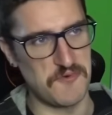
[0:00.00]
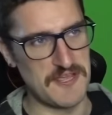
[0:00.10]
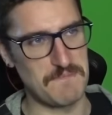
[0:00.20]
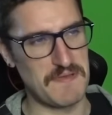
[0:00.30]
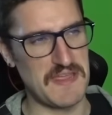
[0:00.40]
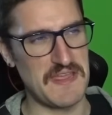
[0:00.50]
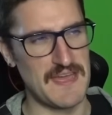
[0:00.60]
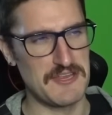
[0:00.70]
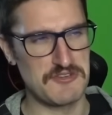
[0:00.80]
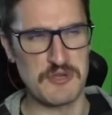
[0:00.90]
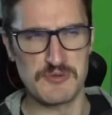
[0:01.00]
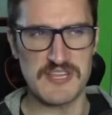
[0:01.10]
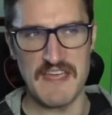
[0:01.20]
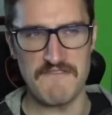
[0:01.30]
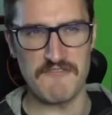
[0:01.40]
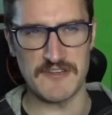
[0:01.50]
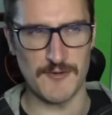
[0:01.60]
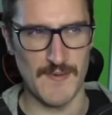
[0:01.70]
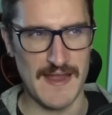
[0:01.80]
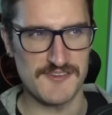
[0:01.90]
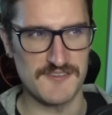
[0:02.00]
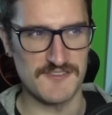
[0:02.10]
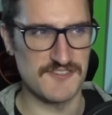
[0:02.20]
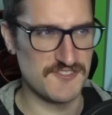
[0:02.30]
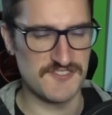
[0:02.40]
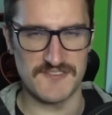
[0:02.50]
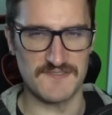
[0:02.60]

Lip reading: would it be too safe of a direction to just